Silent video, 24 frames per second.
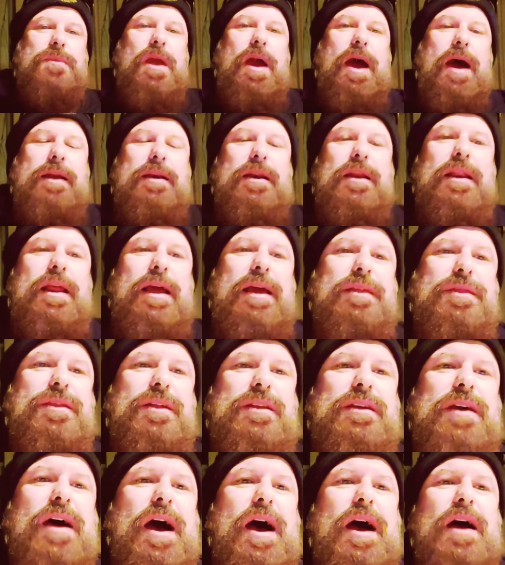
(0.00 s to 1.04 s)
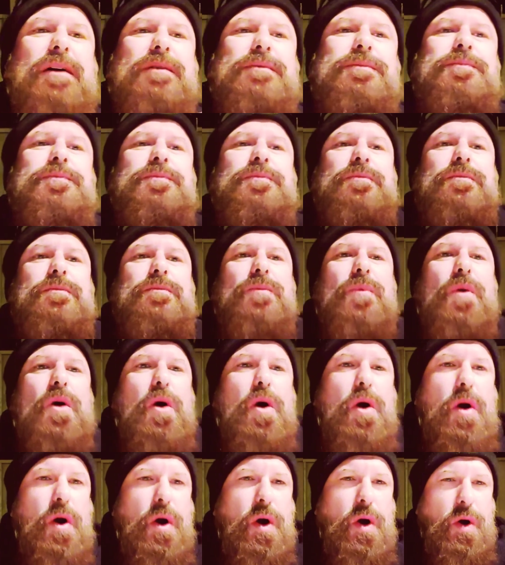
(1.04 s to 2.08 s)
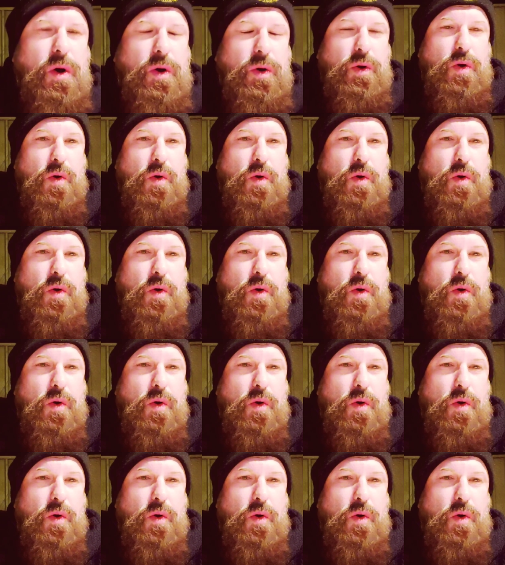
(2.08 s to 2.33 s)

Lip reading: Underneath the tongue. Oh.